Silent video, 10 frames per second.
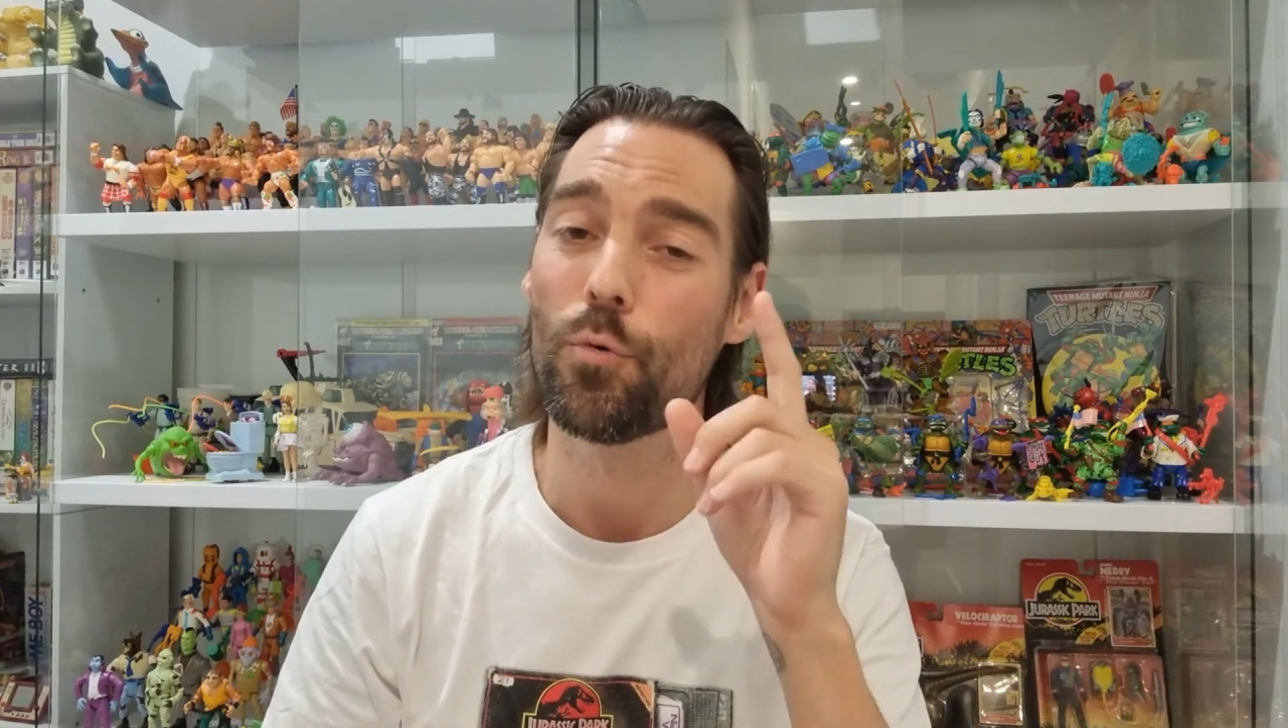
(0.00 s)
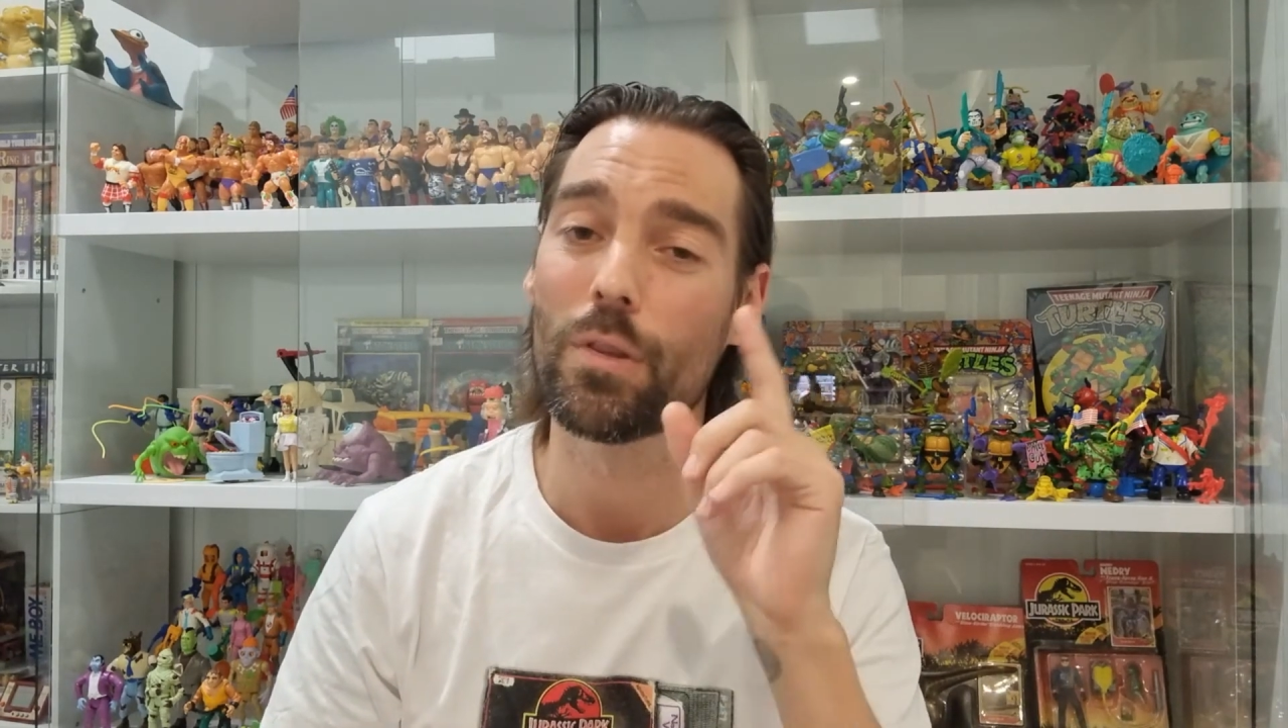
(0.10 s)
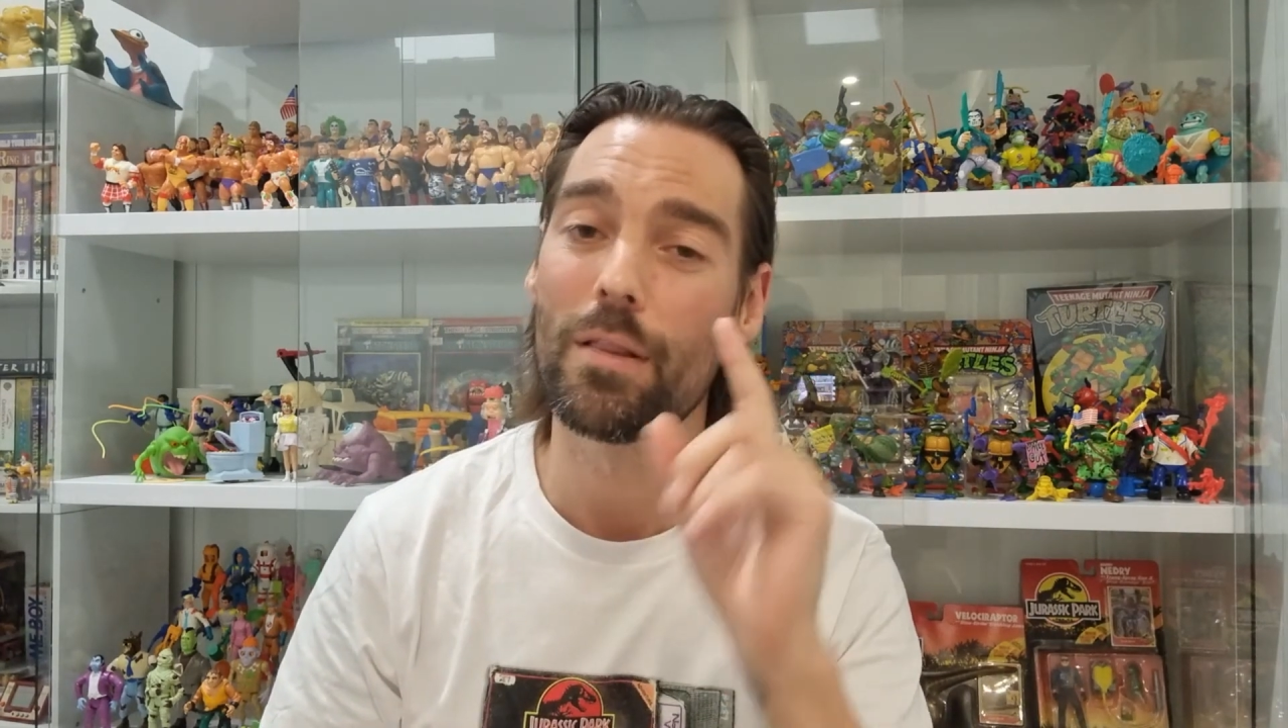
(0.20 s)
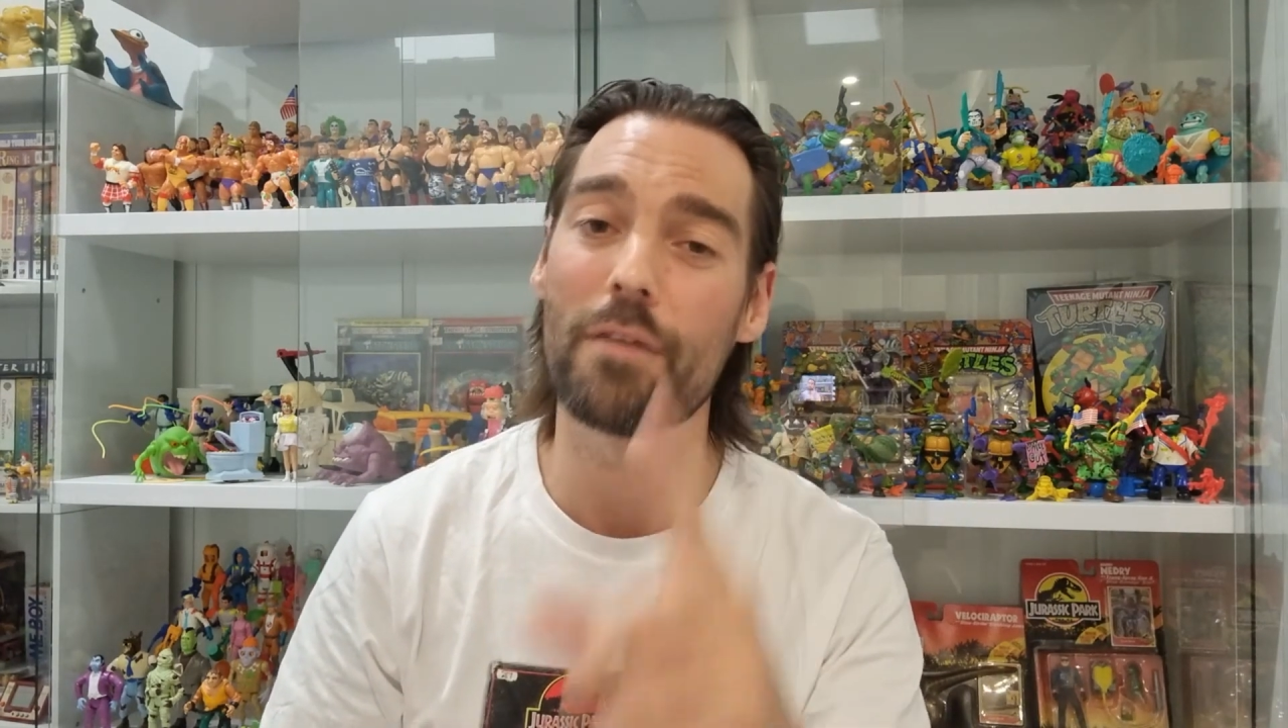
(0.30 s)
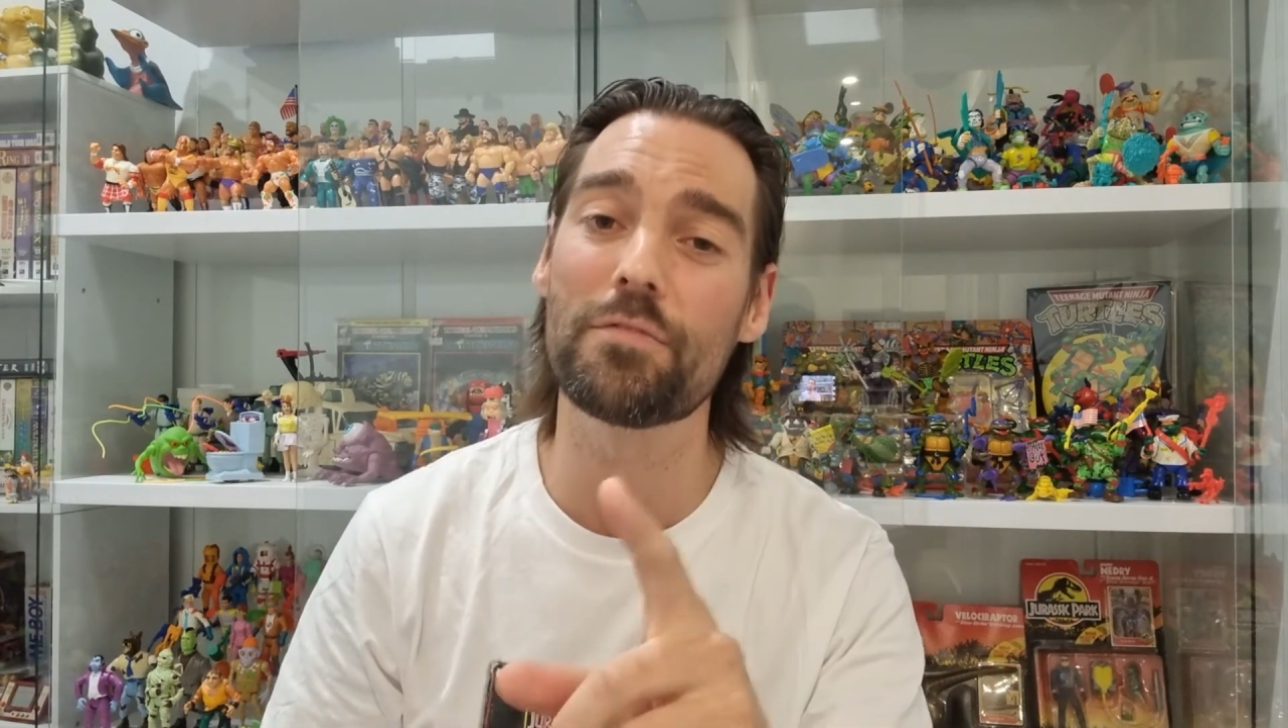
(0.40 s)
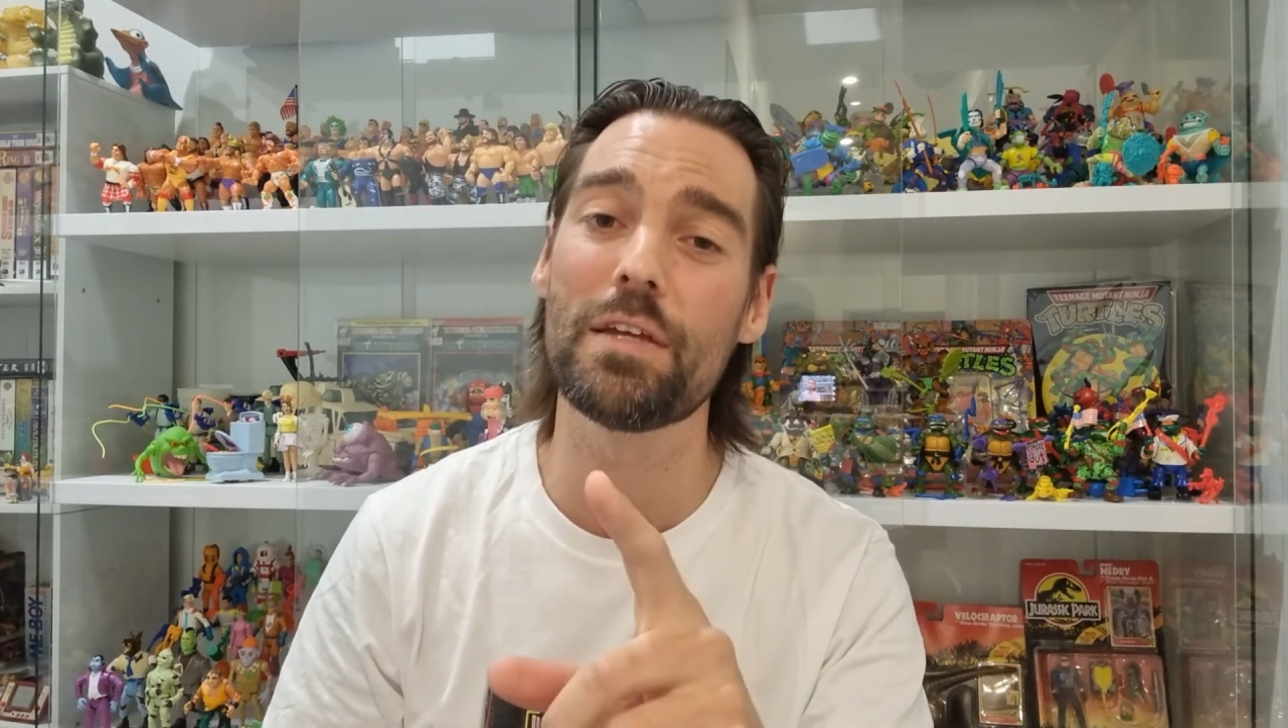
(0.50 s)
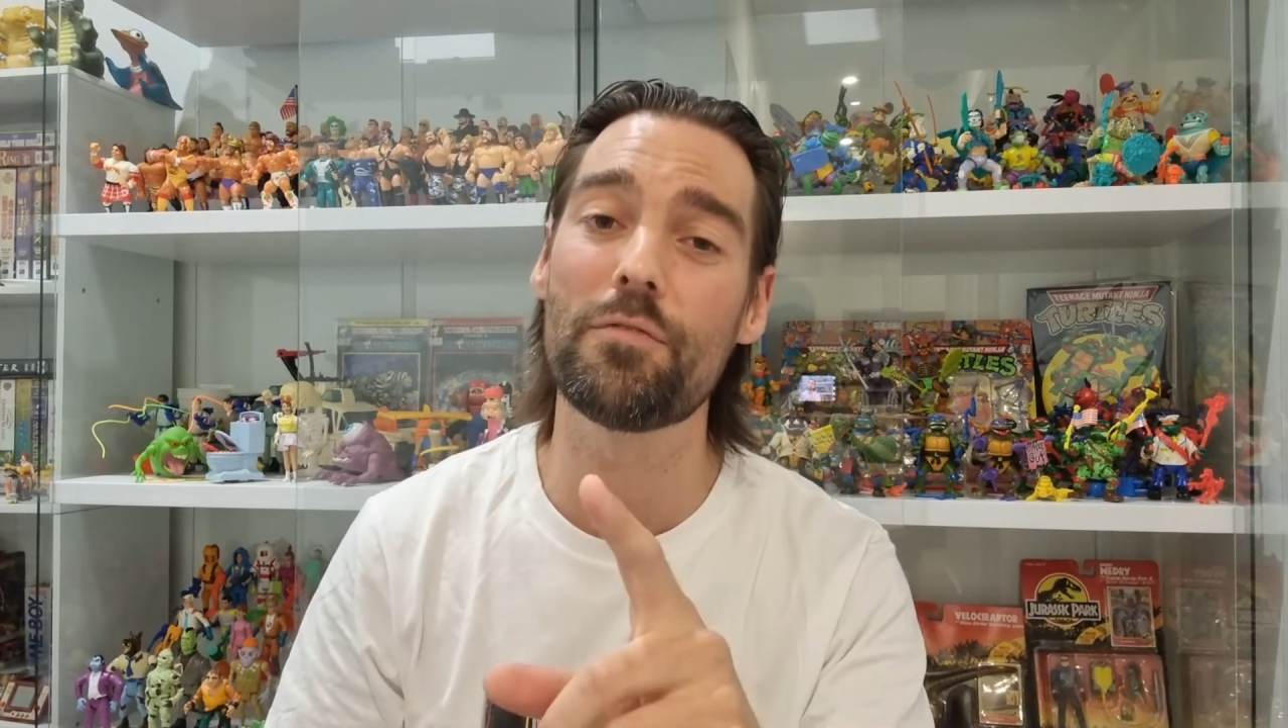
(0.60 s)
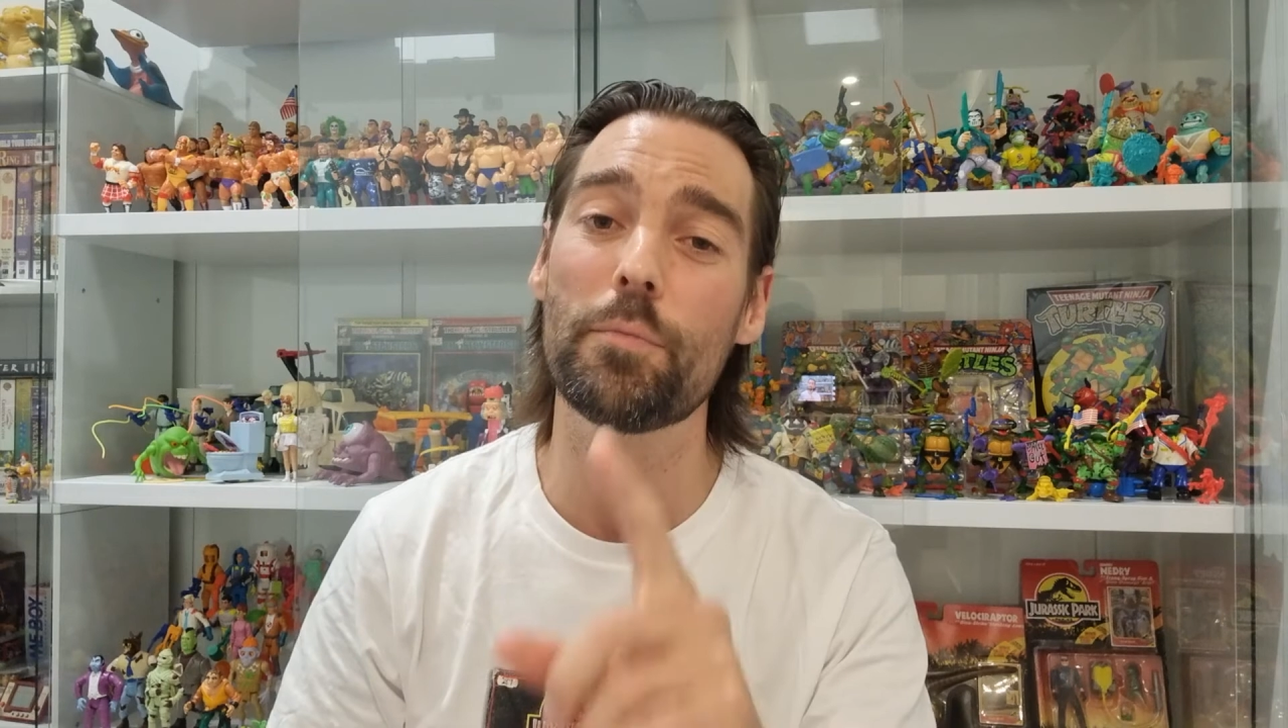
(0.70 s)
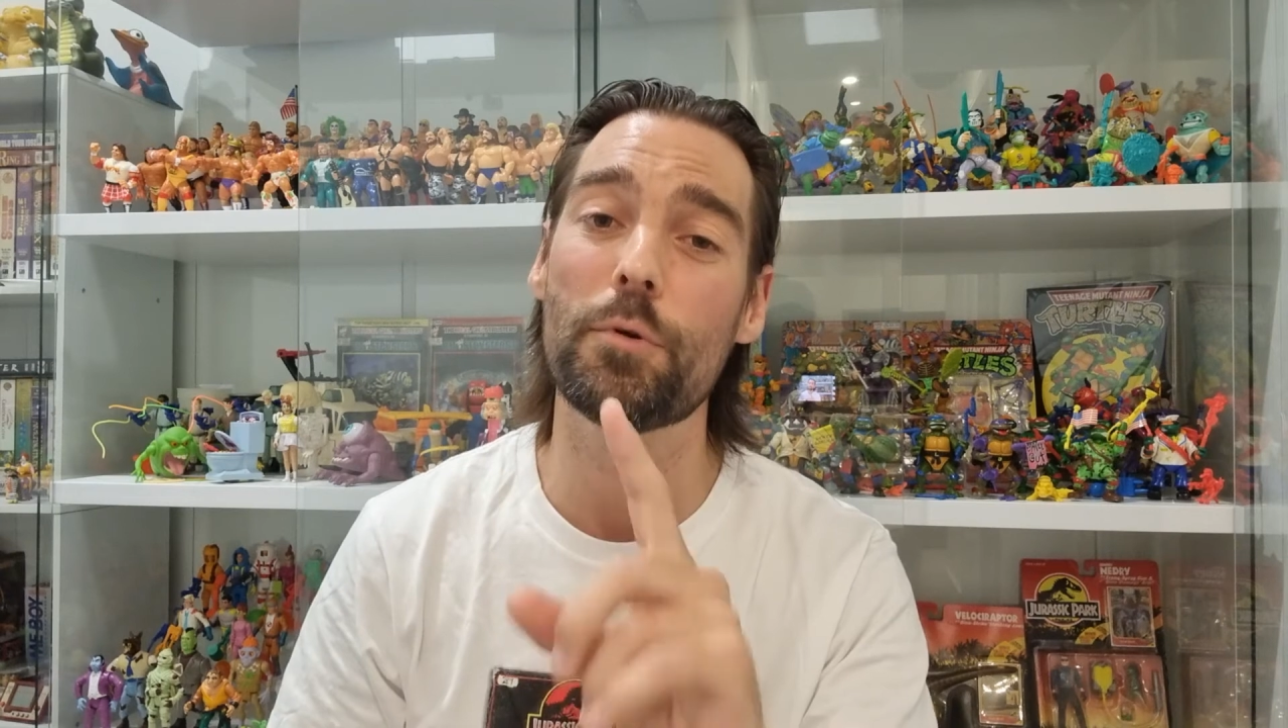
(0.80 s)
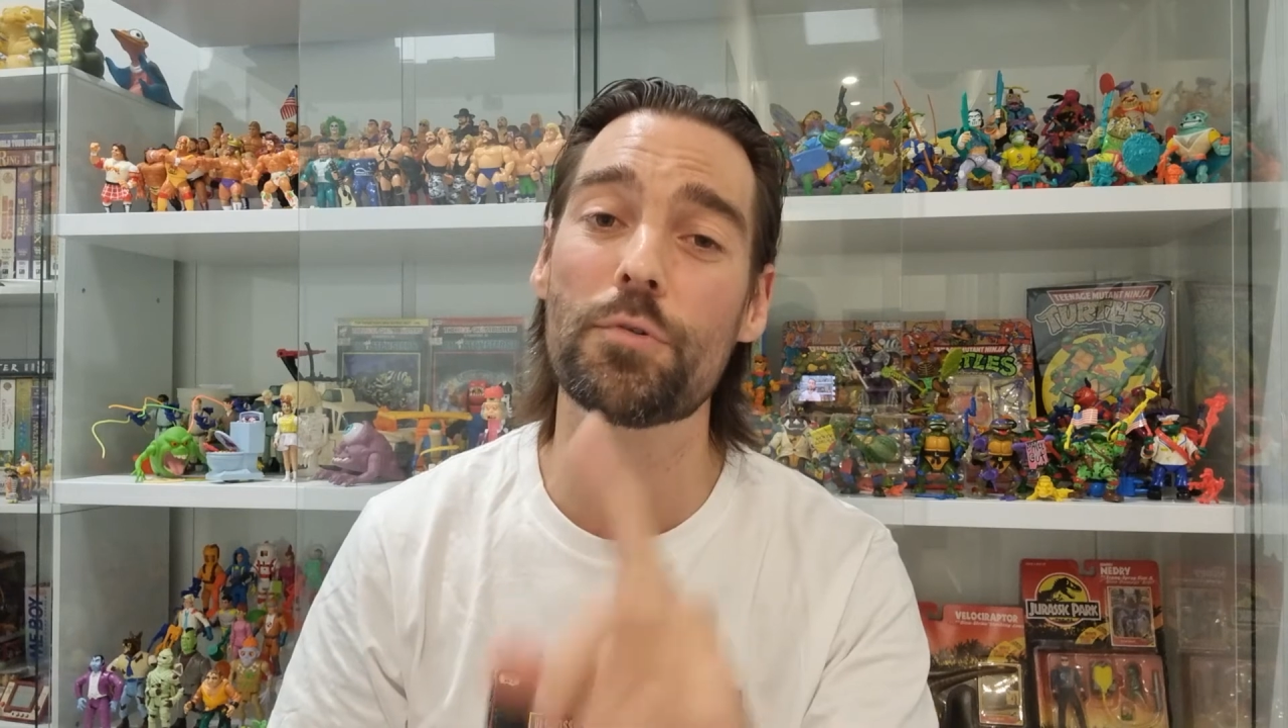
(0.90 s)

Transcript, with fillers: Would love to hear from